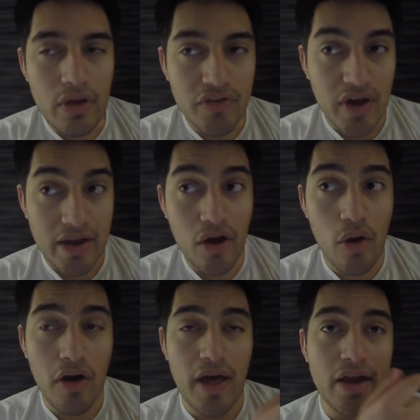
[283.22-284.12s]
So I
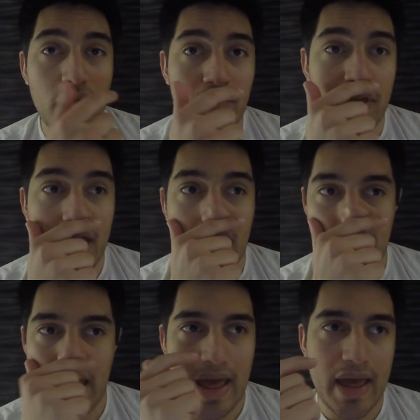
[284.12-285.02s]
go over
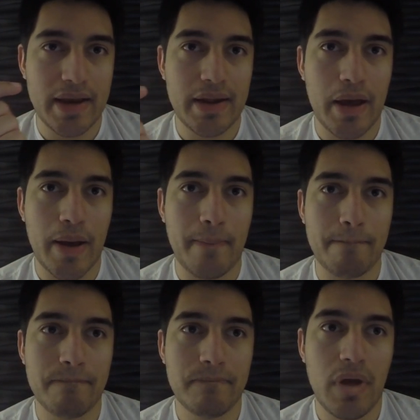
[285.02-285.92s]
there,
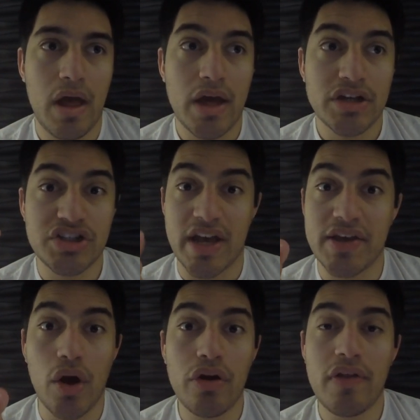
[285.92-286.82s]
and she's
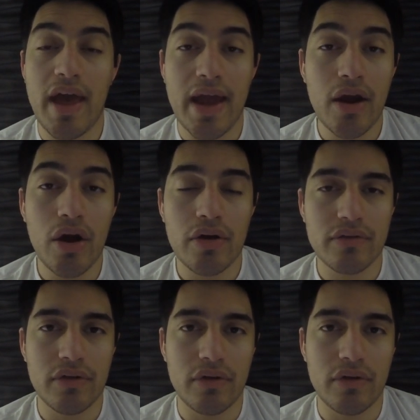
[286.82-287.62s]
like, go to the Air